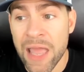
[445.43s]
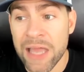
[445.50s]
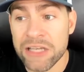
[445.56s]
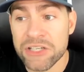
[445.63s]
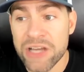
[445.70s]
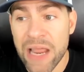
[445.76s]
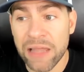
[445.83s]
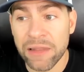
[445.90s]

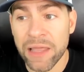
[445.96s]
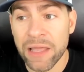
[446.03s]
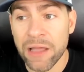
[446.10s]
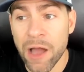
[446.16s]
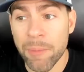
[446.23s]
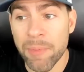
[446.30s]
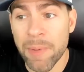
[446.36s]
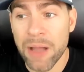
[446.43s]
And
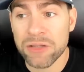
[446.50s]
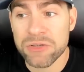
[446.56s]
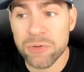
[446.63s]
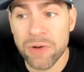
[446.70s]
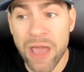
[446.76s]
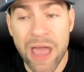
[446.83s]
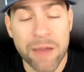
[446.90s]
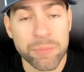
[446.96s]
Chainlink up about
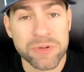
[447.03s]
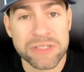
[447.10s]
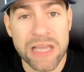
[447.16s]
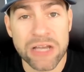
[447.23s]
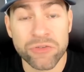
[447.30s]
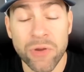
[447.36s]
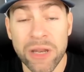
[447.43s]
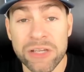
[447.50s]

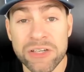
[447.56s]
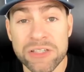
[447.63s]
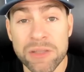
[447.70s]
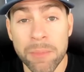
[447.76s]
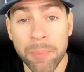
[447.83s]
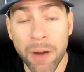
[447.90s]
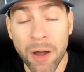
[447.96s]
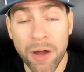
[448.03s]
2.5%, trading
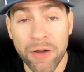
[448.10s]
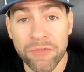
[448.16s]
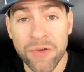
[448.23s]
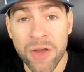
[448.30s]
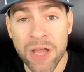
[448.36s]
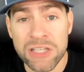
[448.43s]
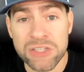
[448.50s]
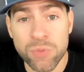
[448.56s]
just
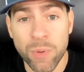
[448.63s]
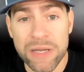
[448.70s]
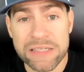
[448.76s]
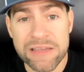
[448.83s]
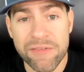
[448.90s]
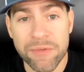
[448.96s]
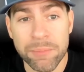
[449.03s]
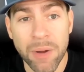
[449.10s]
above
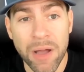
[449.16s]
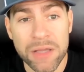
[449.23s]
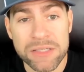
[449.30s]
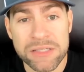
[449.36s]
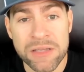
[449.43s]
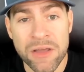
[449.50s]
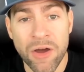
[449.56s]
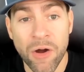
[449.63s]
27
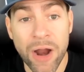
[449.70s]
bucks.